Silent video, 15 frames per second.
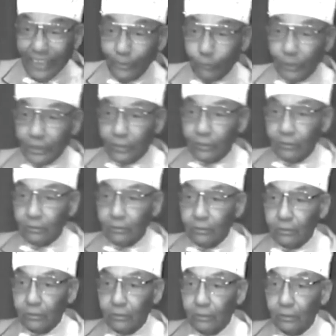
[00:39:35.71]
one.
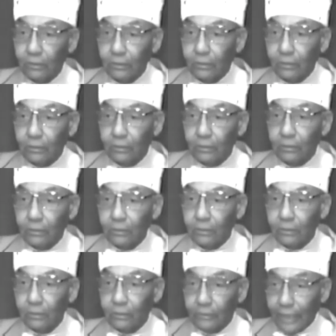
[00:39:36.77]
That's right.
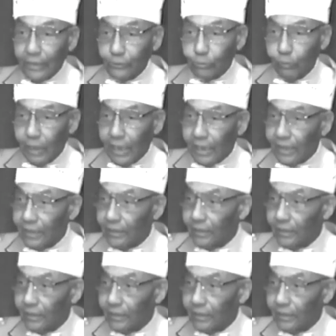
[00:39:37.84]
That's why